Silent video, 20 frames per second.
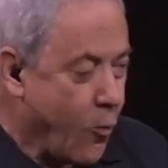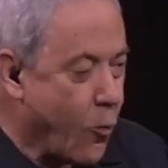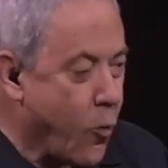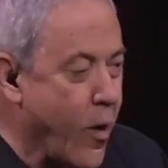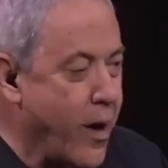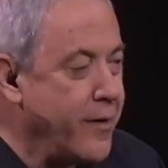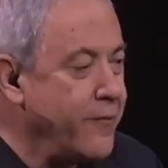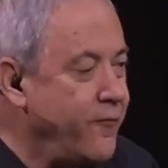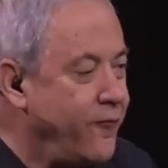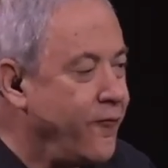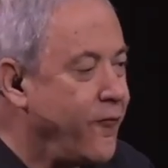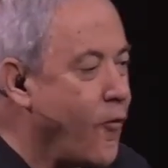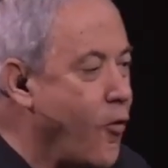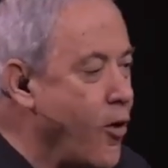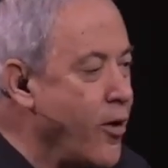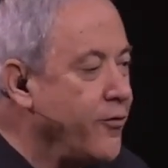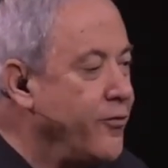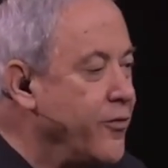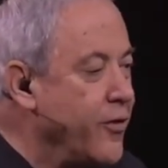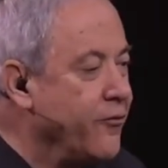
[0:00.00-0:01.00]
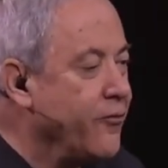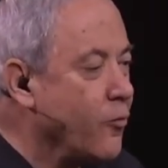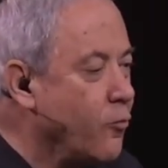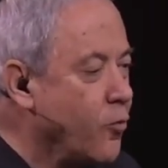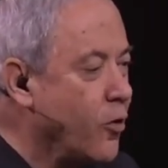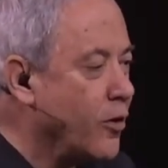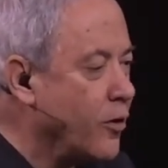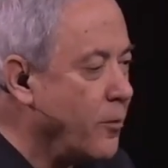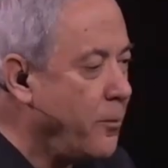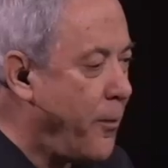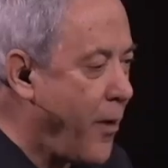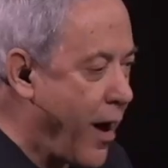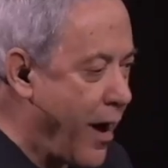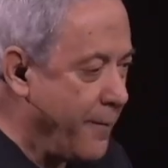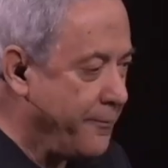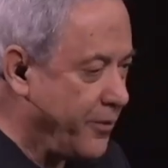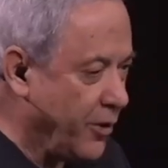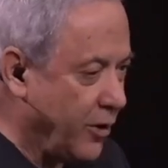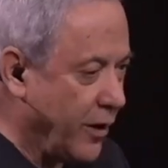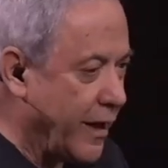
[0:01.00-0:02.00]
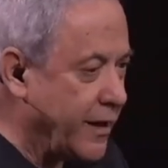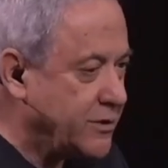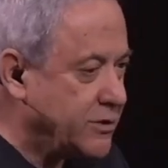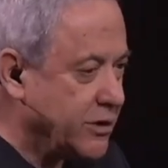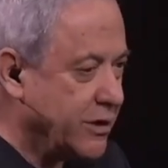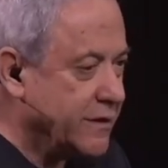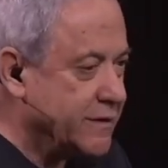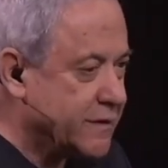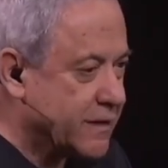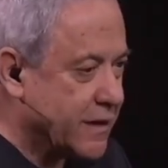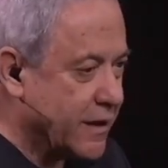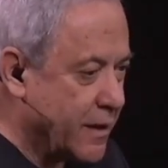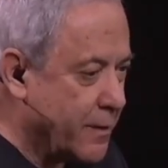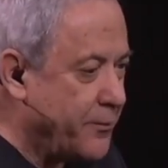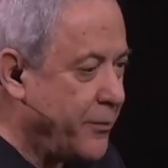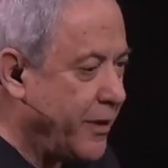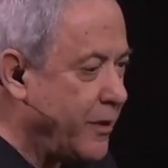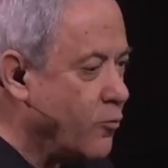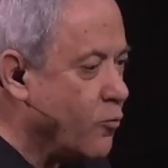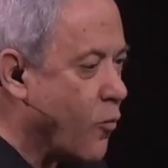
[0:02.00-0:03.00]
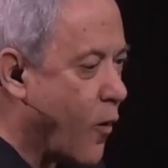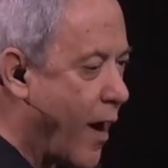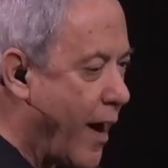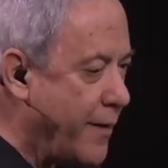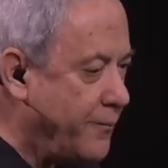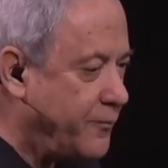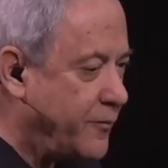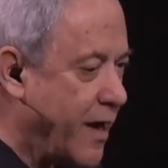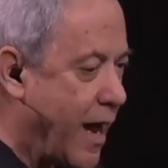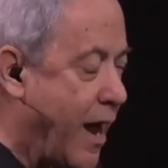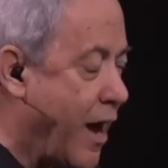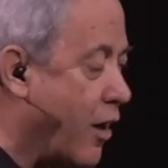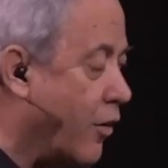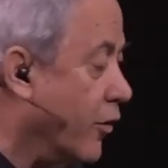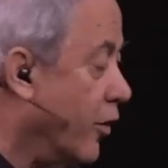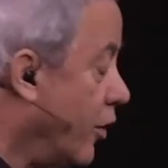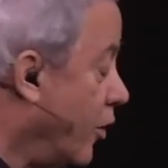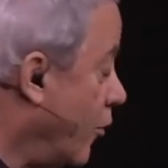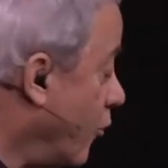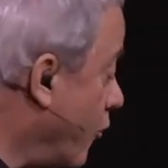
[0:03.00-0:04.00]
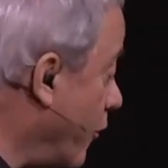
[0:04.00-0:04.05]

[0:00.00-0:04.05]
One-fourth of the world population is going to be wiped out.